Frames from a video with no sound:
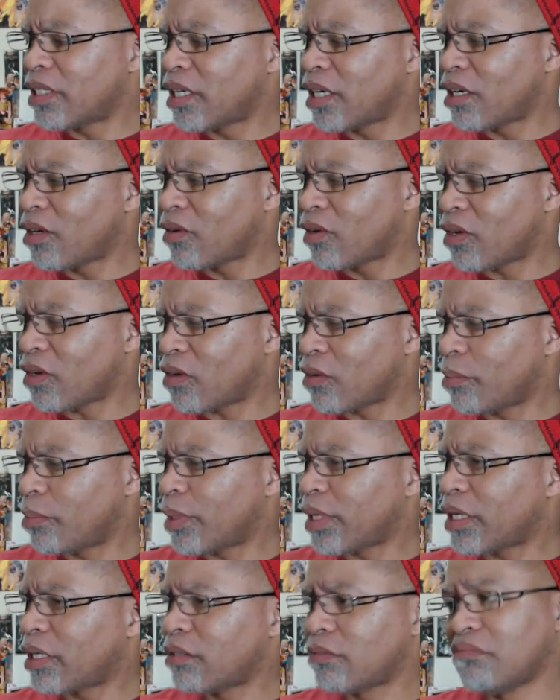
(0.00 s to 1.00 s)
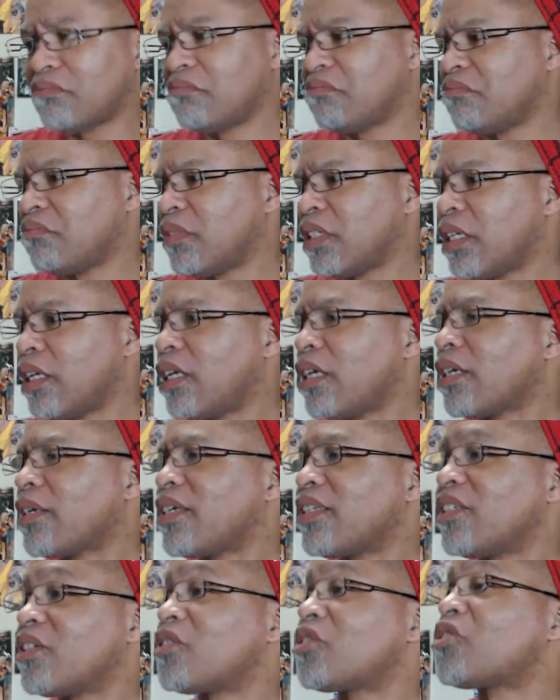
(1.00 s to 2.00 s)
material, but
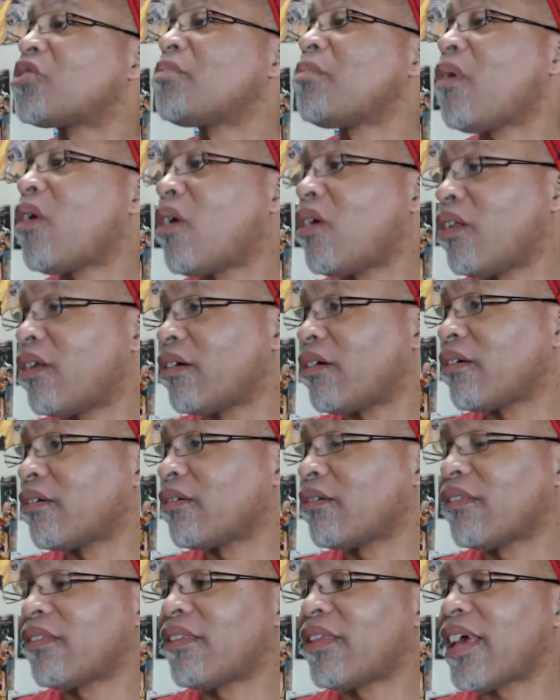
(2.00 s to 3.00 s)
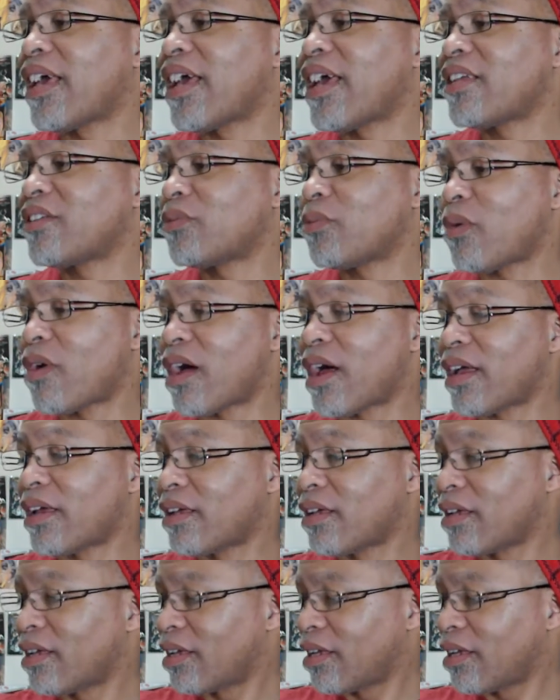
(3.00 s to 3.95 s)
because it's smaller, that's why.